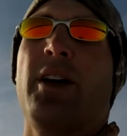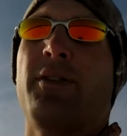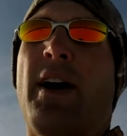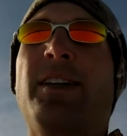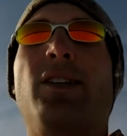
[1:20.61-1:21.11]

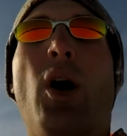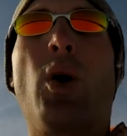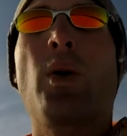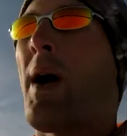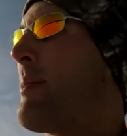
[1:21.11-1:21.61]
If I
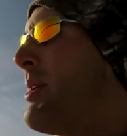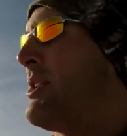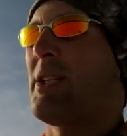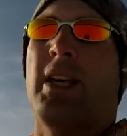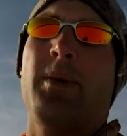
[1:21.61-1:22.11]
don't, I'm gonna
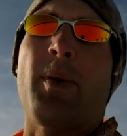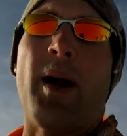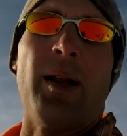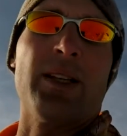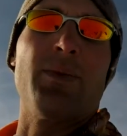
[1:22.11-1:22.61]
just keep
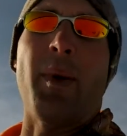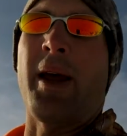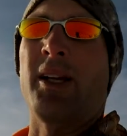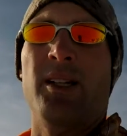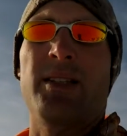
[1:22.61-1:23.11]
on
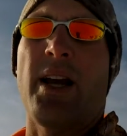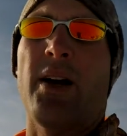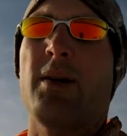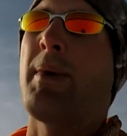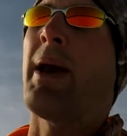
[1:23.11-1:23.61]
expanding this
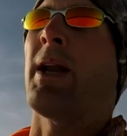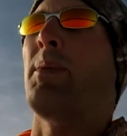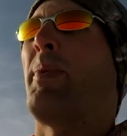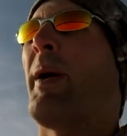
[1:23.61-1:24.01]
area, making it